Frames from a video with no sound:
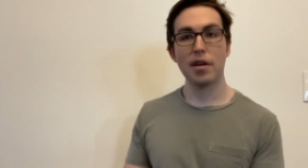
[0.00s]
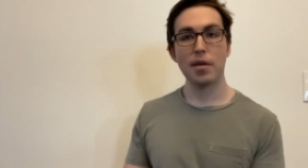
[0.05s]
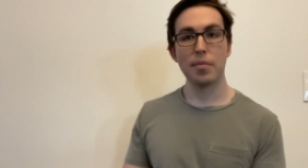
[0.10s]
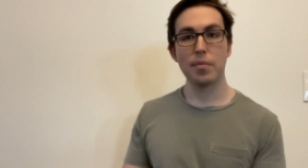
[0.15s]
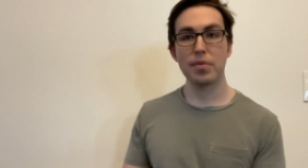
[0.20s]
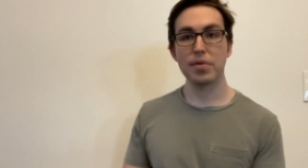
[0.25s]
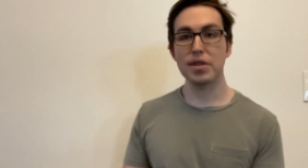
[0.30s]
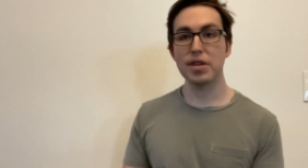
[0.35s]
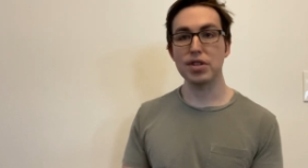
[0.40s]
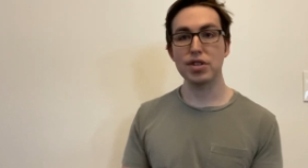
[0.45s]

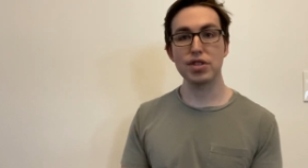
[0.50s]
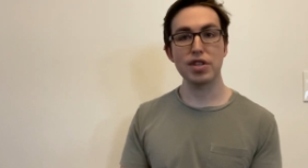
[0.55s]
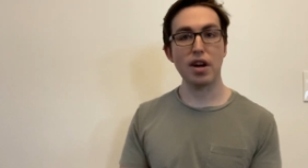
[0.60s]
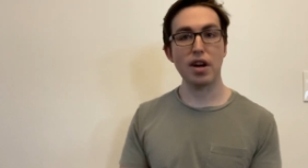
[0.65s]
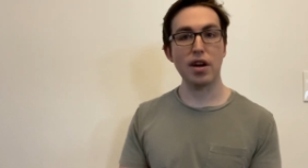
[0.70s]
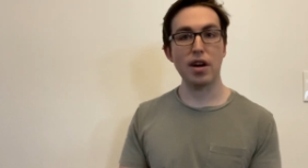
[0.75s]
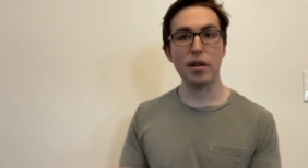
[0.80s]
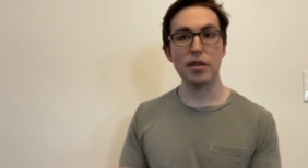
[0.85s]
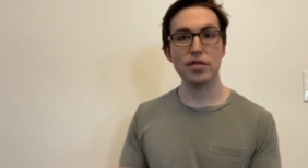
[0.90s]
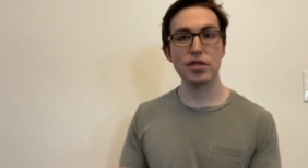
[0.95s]
please share
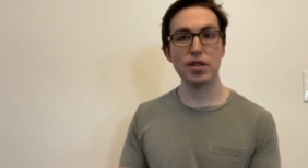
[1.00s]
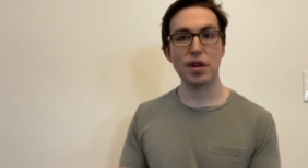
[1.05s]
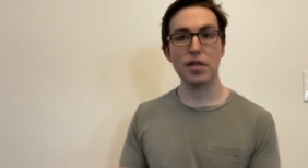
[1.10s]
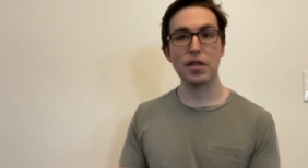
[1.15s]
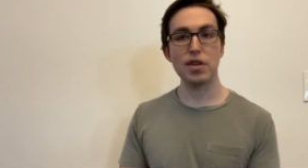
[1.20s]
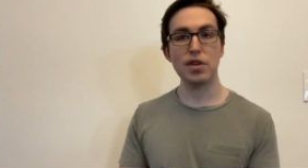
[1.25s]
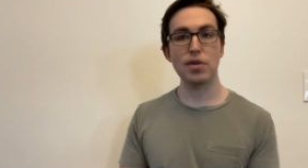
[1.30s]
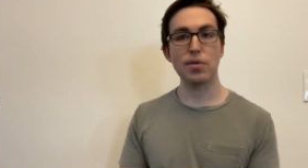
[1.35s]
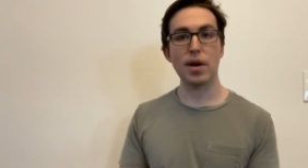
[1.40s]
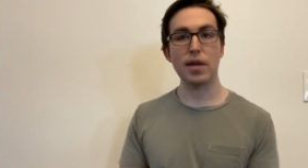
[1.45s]
it. Share that
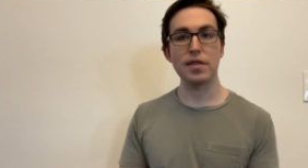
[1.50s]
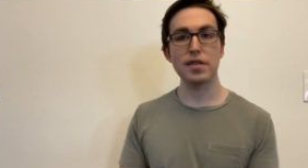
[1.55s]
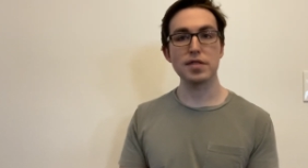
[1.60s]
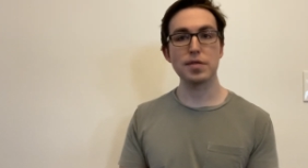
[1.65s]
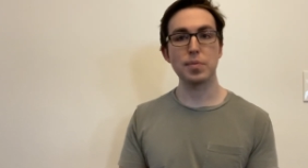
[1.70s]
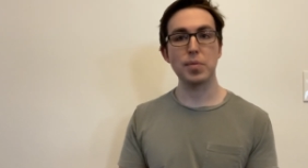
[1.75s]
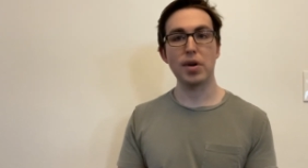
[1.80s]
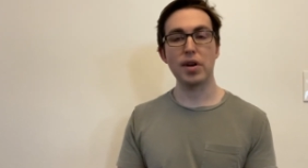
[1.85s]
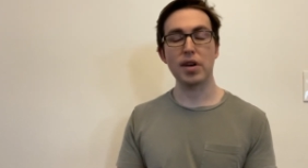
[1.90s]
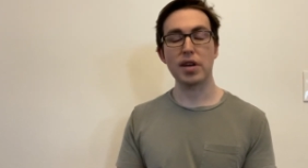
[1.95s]
you read this
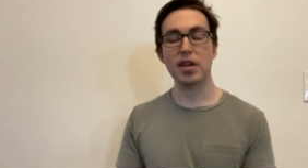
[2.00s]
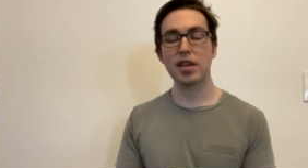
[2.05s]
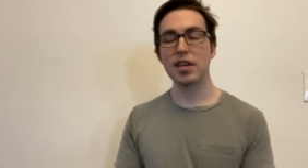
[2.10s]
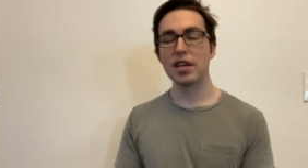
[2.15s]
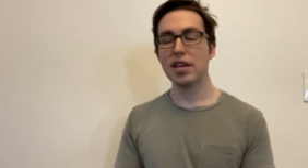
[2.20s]
book.